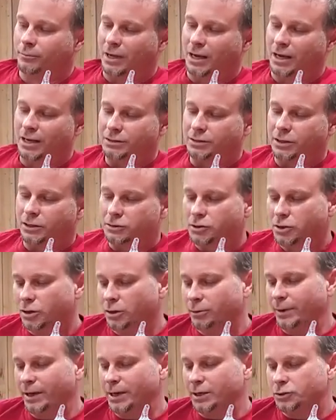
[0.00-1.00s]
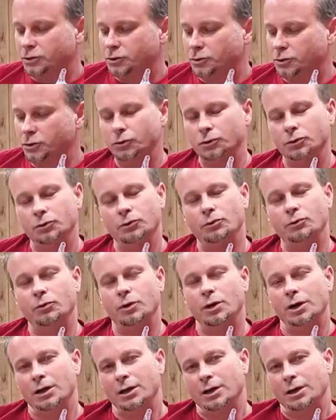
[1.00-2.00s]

is there's going to be two